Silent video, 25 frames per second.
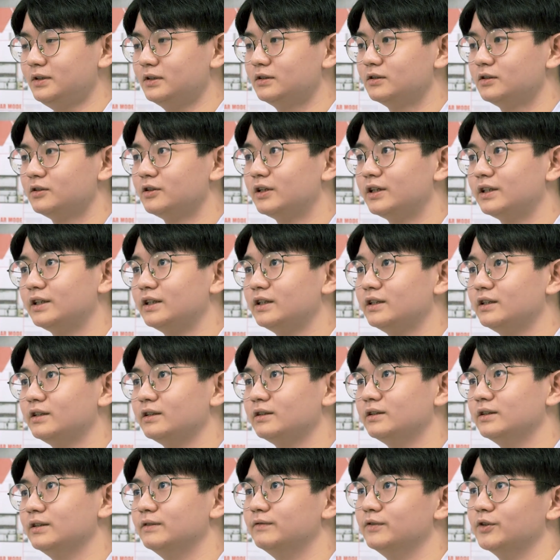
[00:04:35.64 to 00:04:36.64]
So I
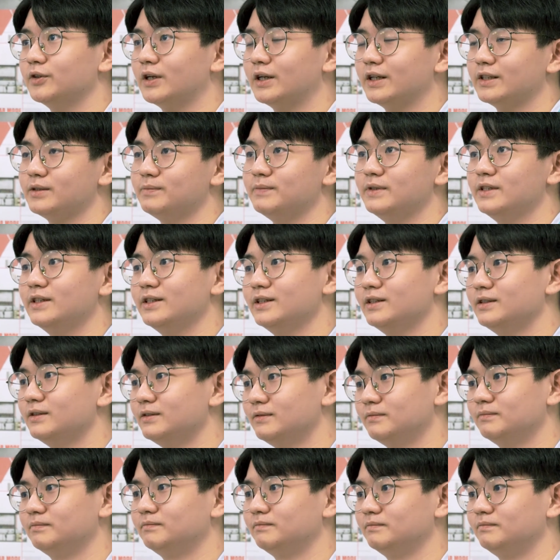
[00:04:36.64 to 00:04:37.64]
think if you ask me,
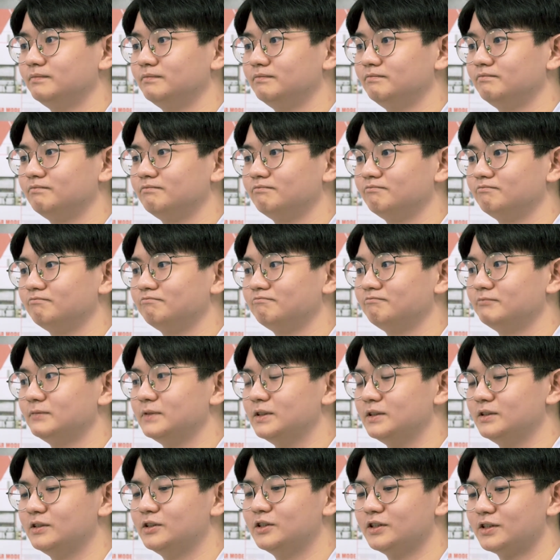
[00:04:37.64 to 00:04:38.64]

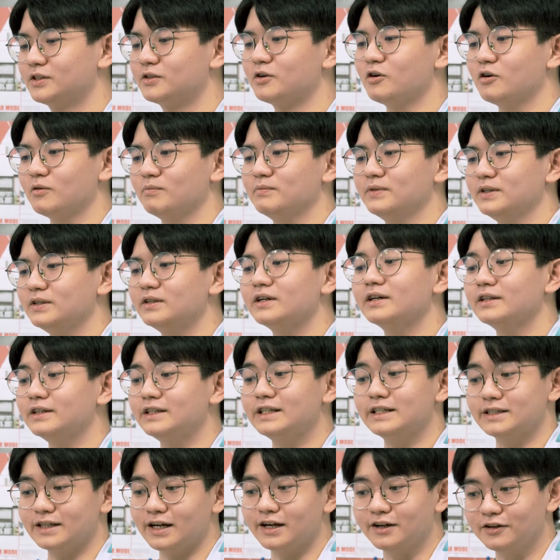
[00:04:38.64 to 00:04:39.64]
just call me a
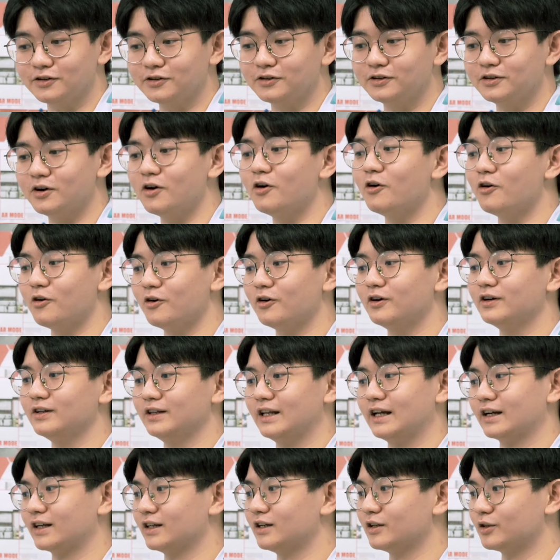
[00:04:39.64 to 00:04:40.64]
designer or
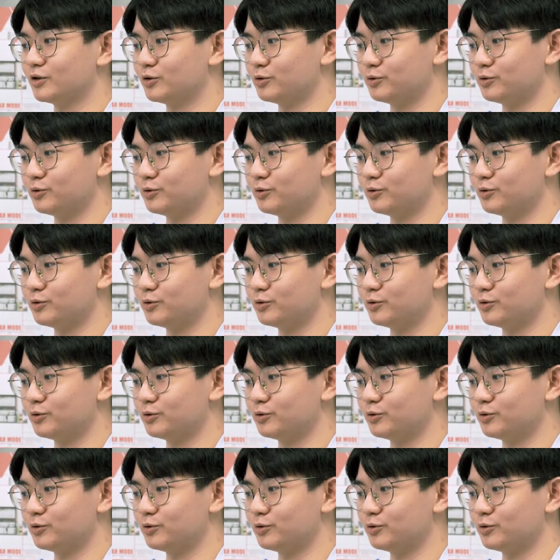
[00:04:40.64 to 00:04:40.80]
like a